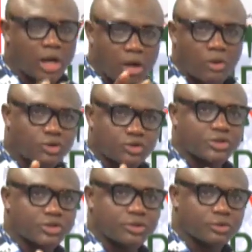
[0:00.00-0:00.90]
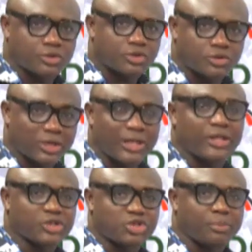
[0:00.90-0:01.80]
close to the
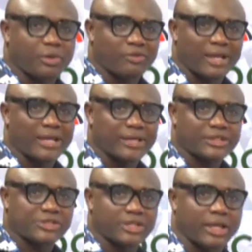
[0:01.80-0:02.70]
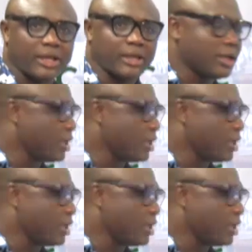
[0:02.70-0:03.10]
leadership of the N D C